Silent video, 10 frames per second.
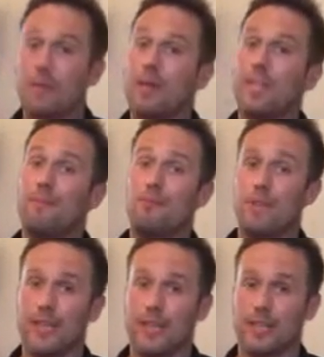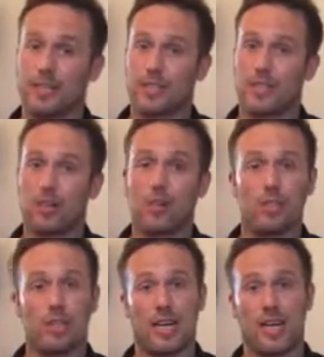Plenty of breaks all
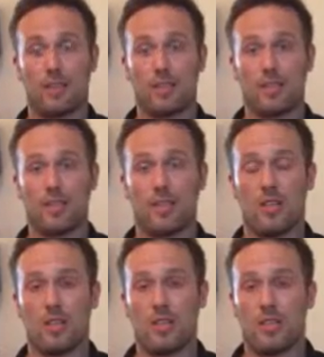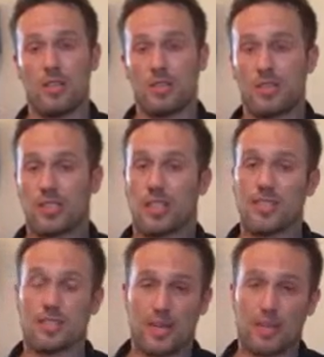the time, you know. Just take
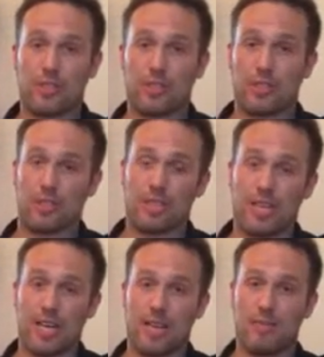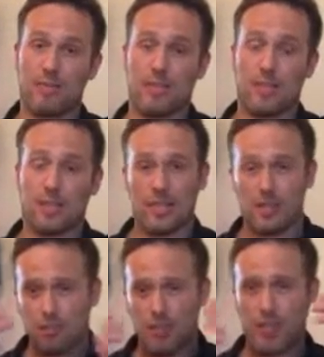that time out, that chill time,
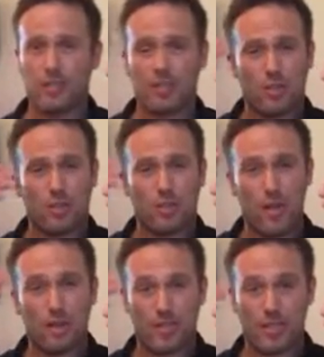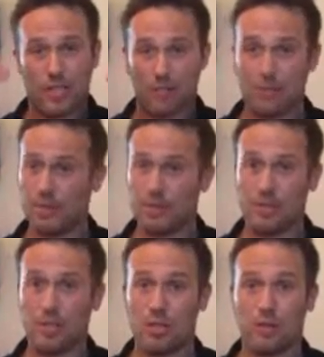let your brain sort of repair itself. It's going to
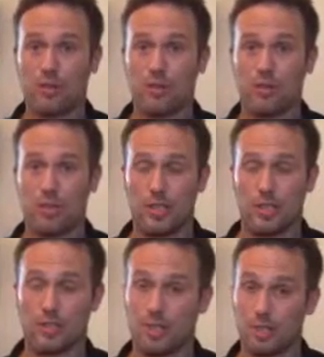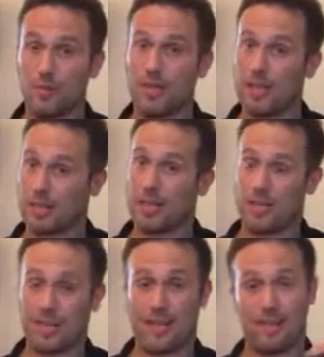be tough, you know, so you're going to be at
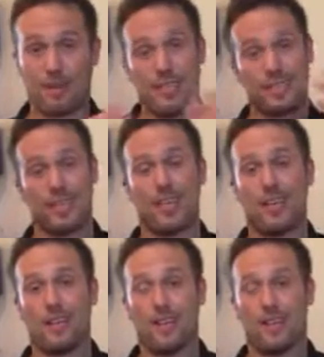it,